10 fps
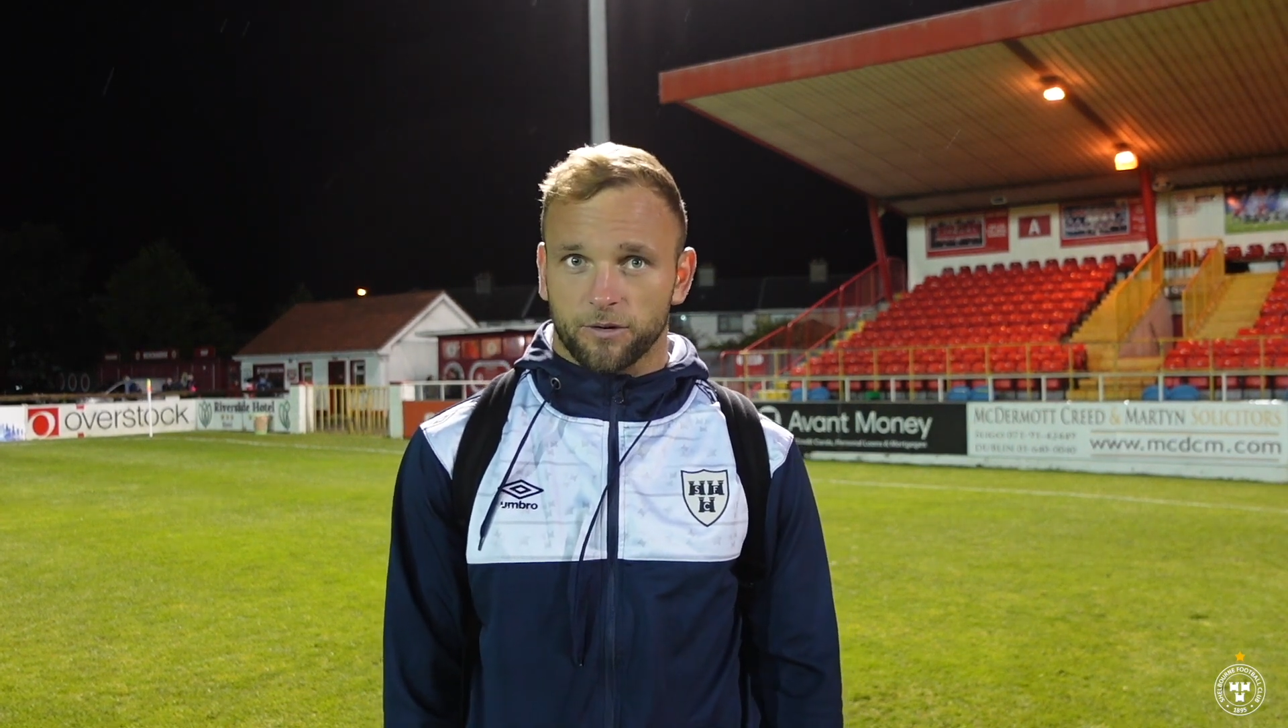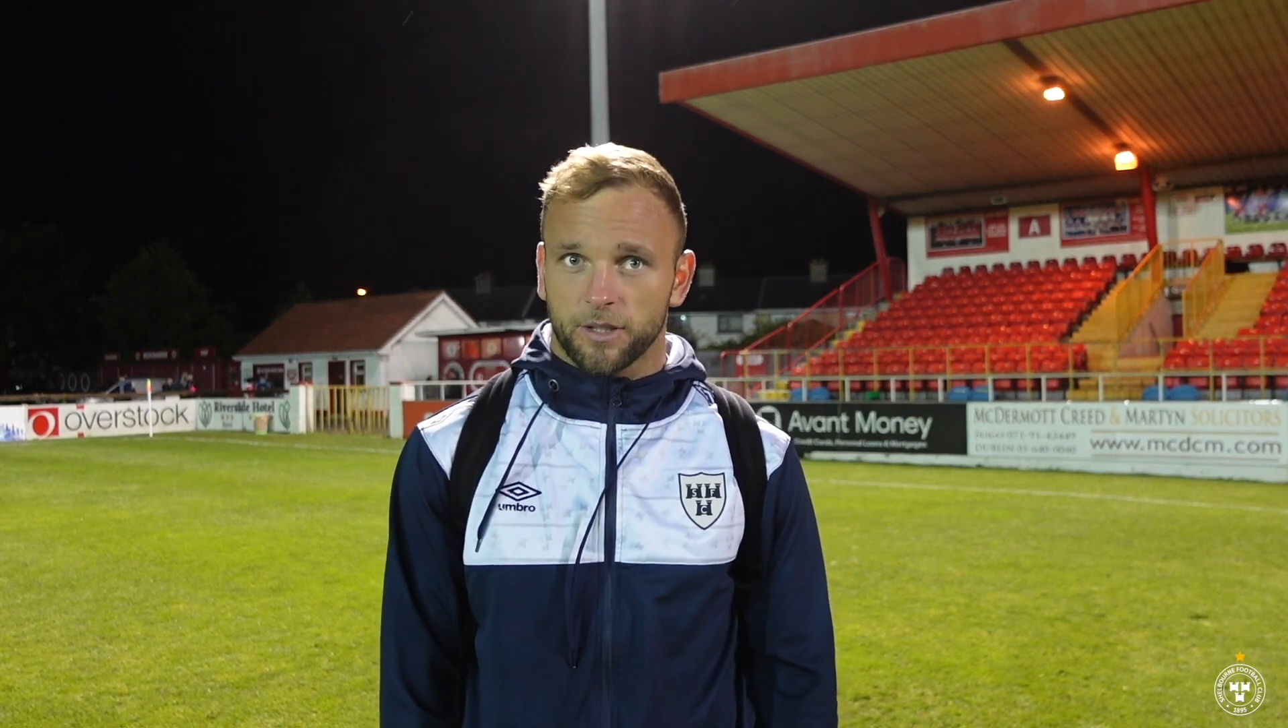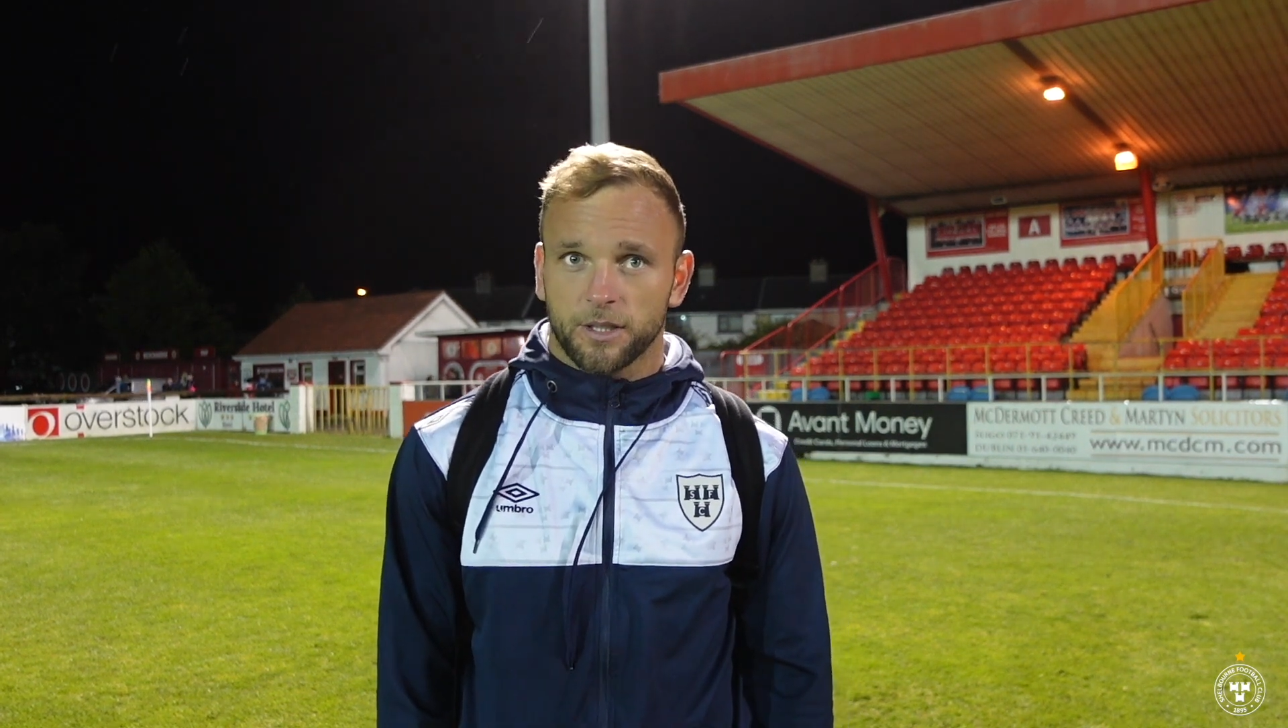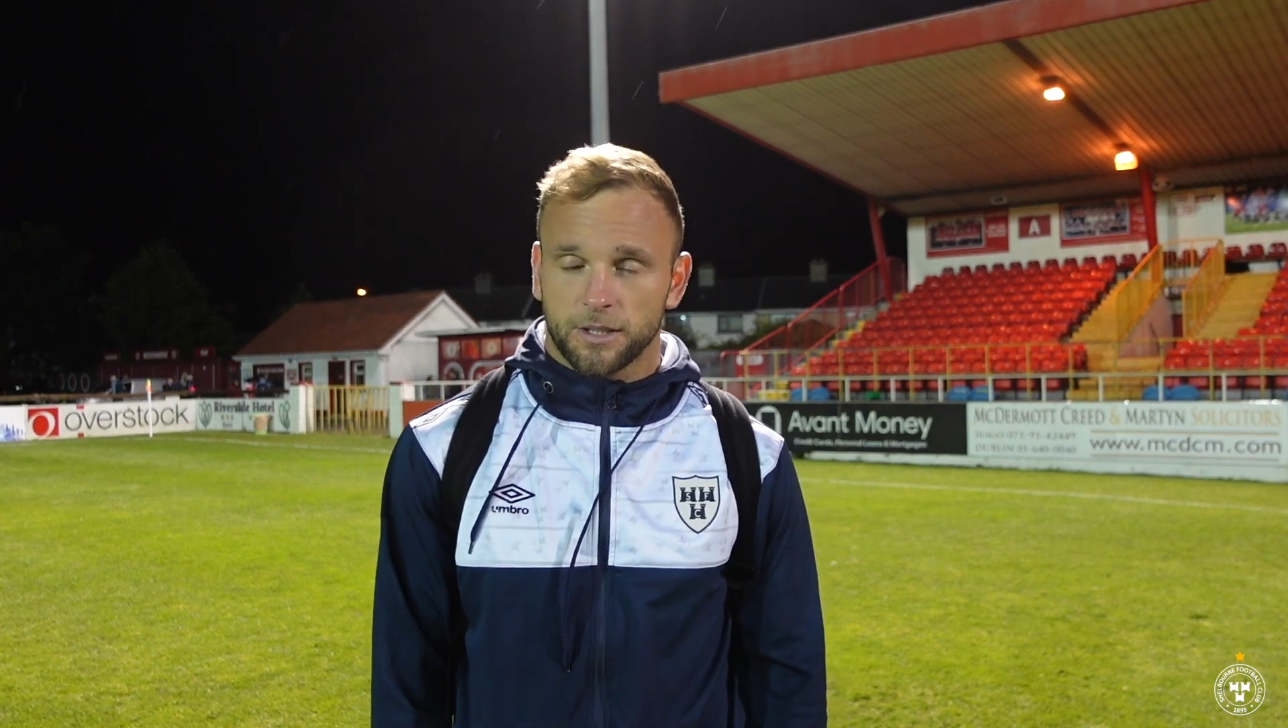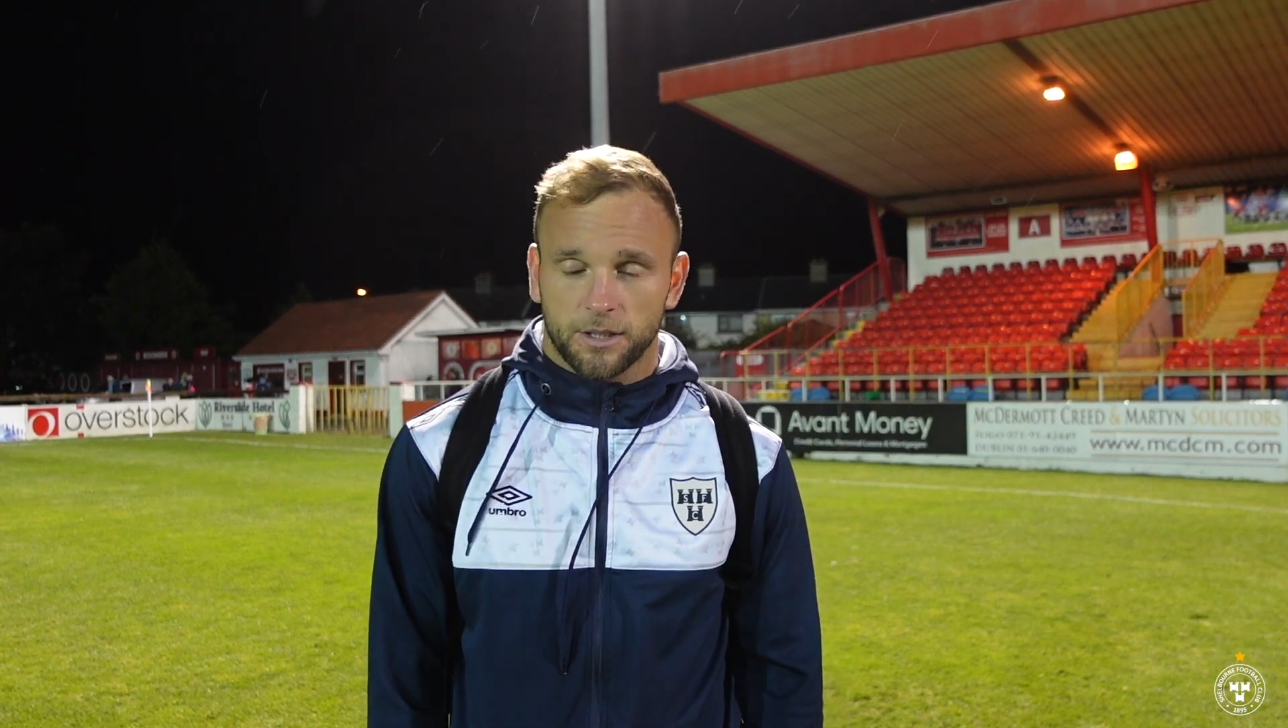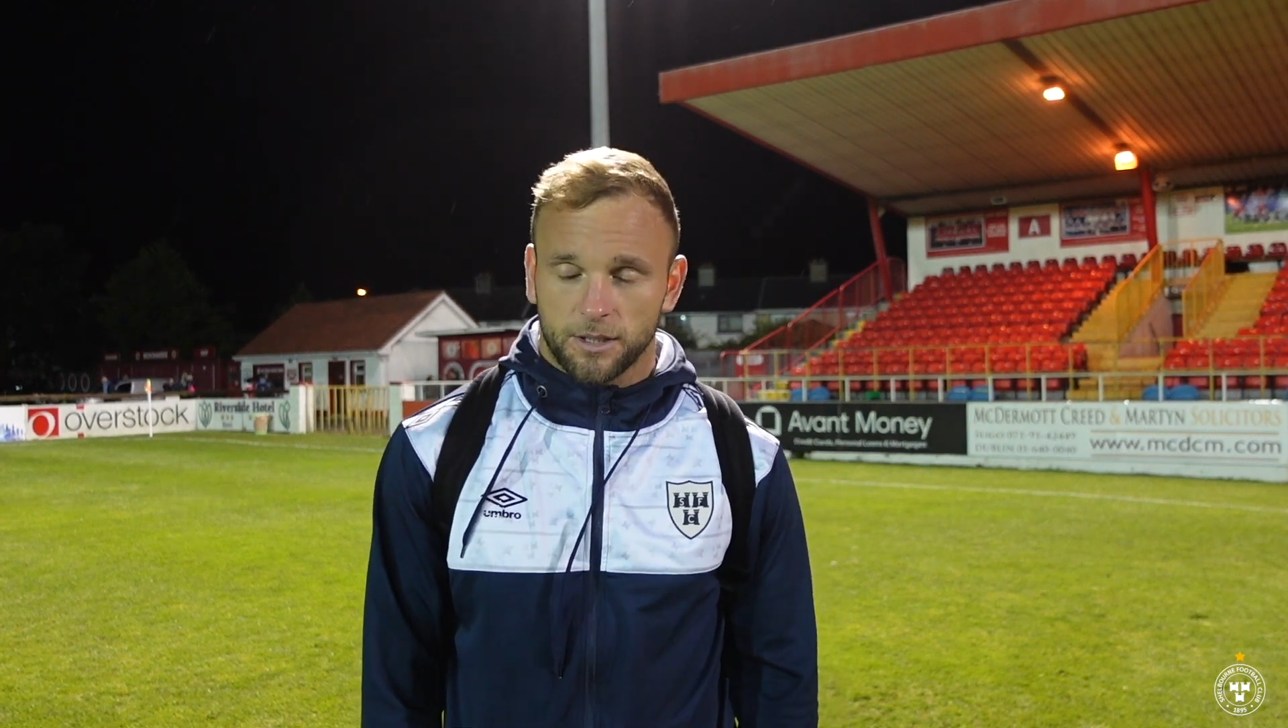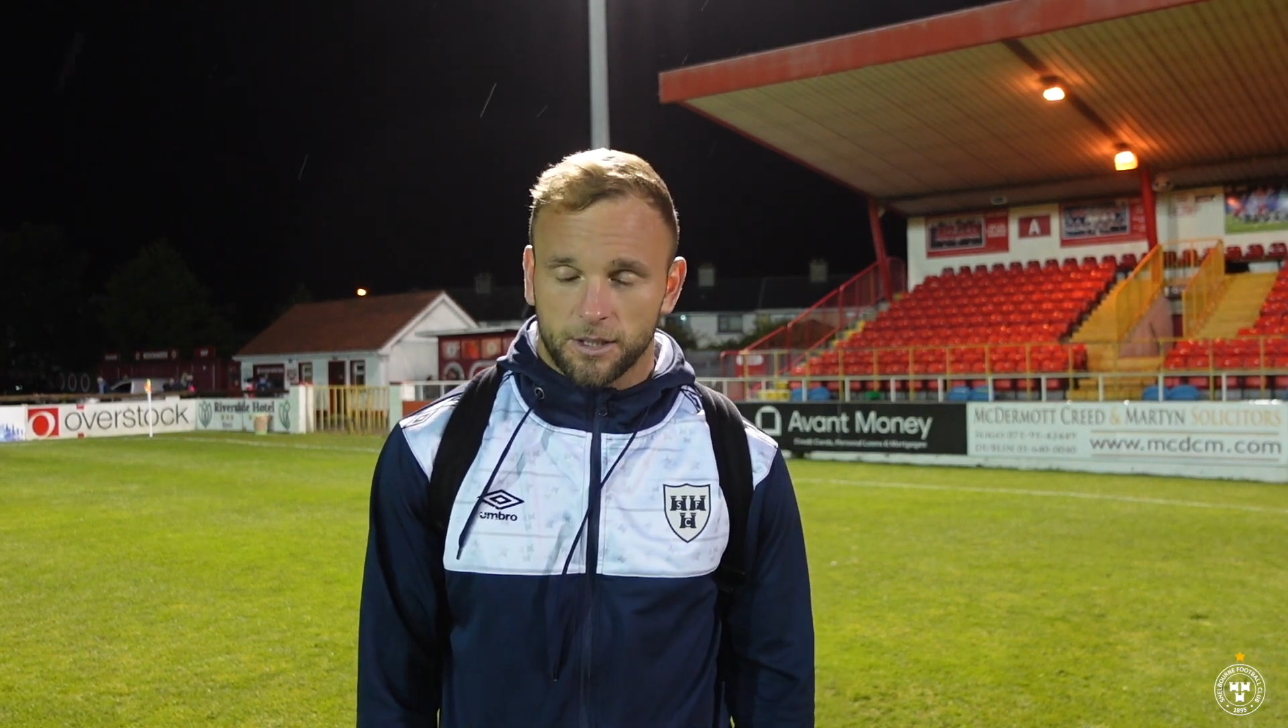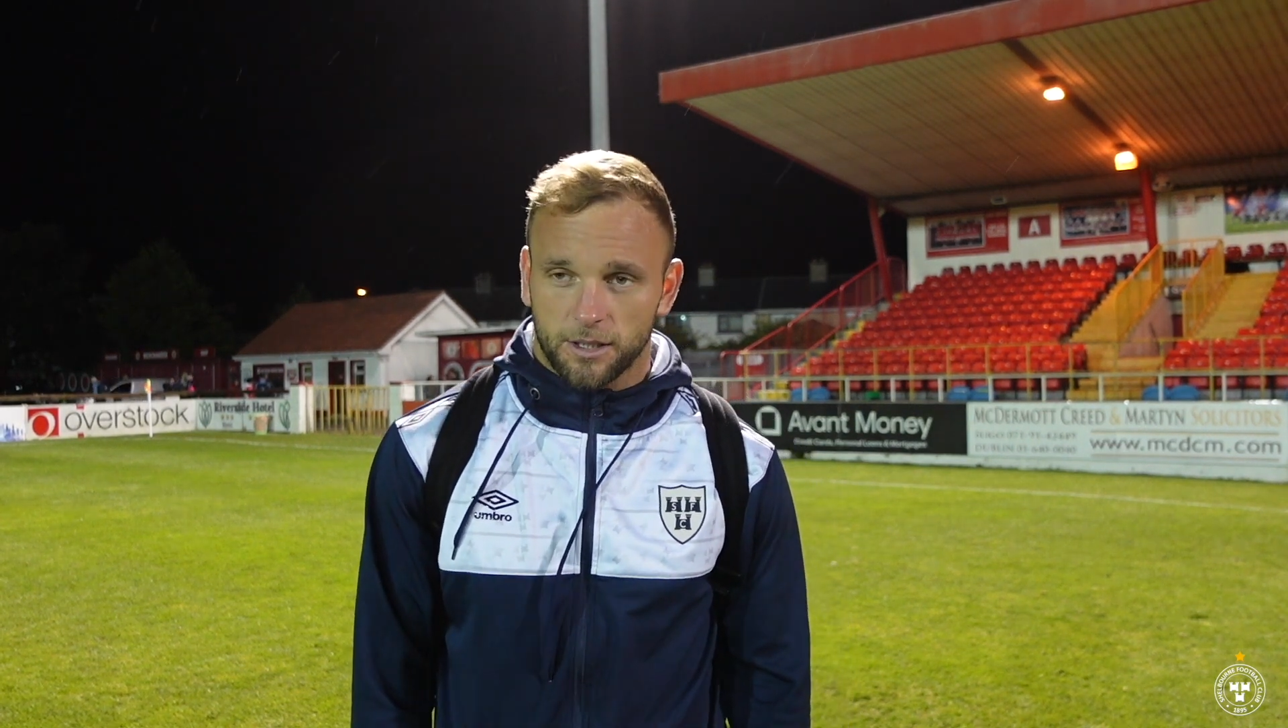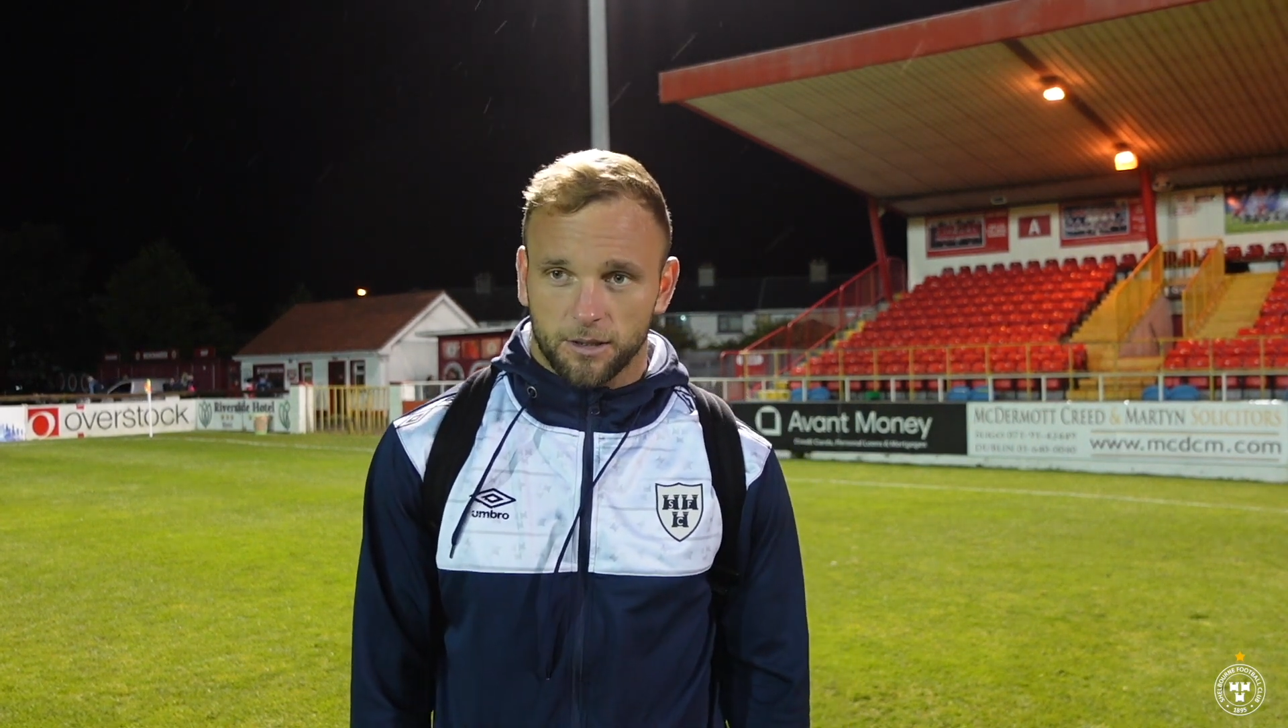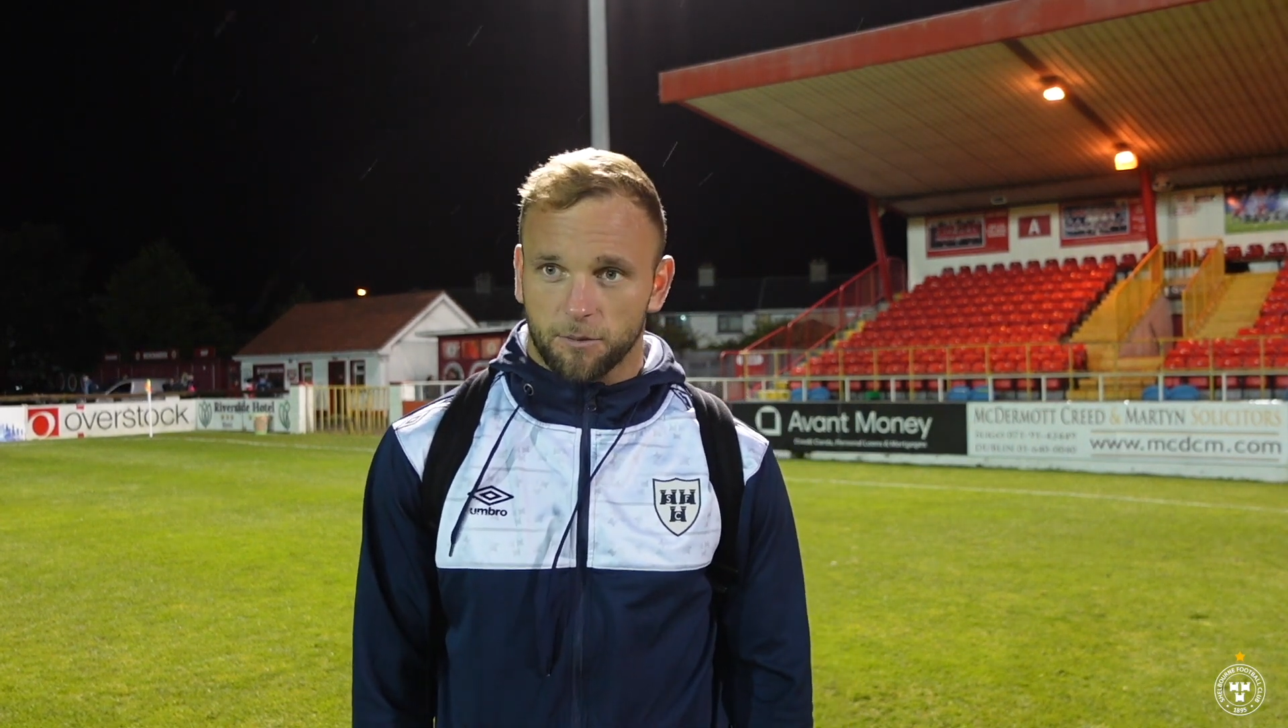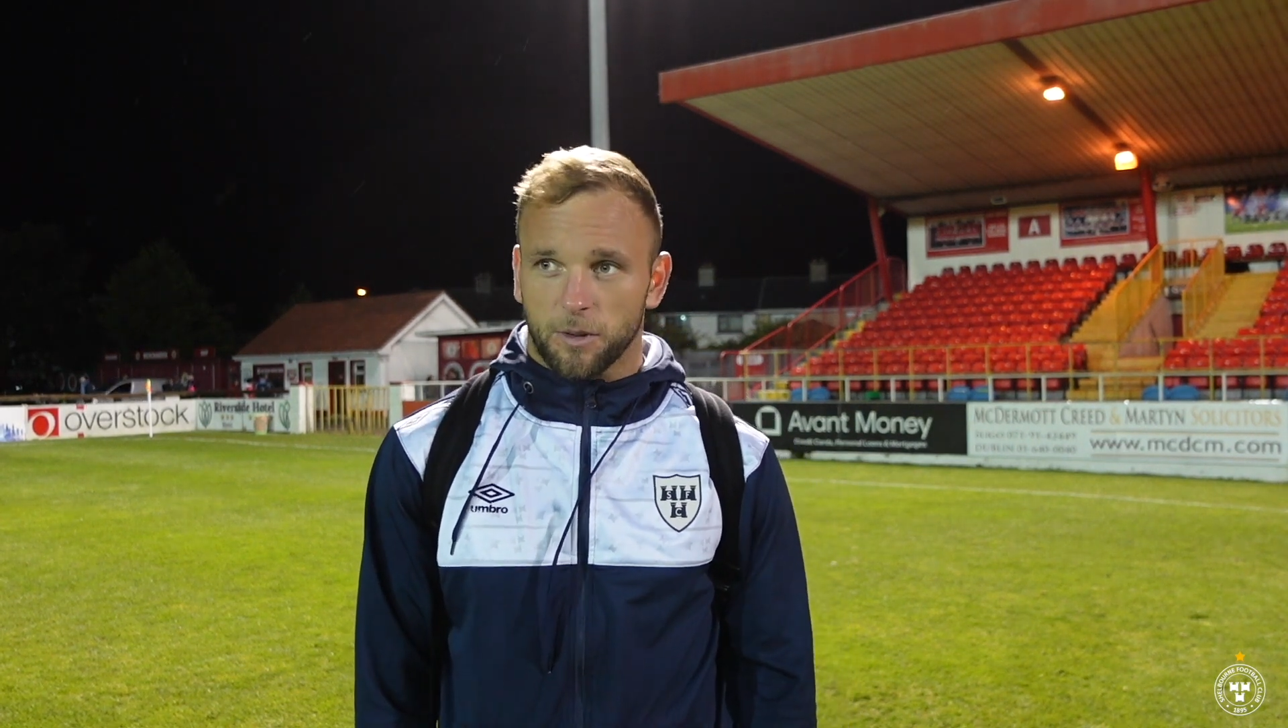you